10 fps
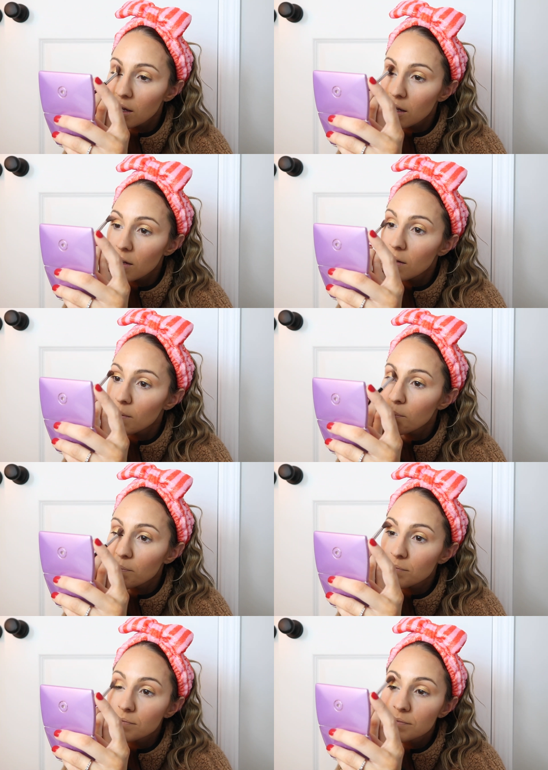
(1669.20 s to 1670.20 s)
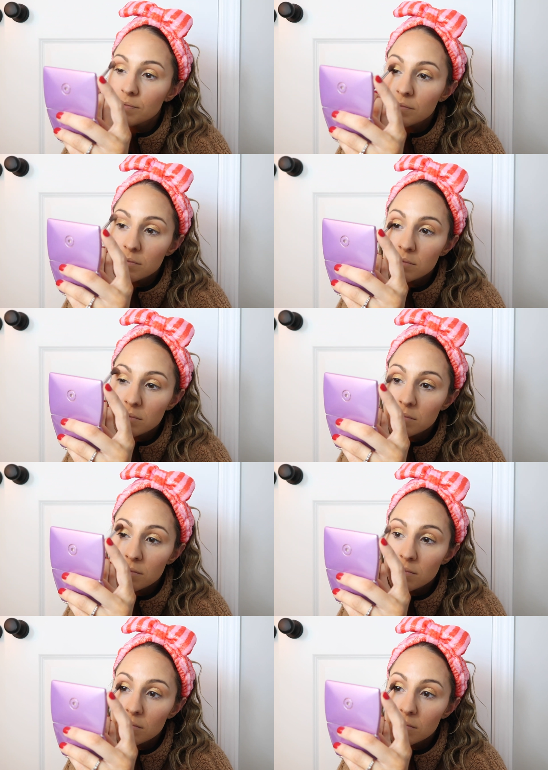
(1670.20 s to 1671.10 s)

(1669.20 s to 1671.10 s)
(silence)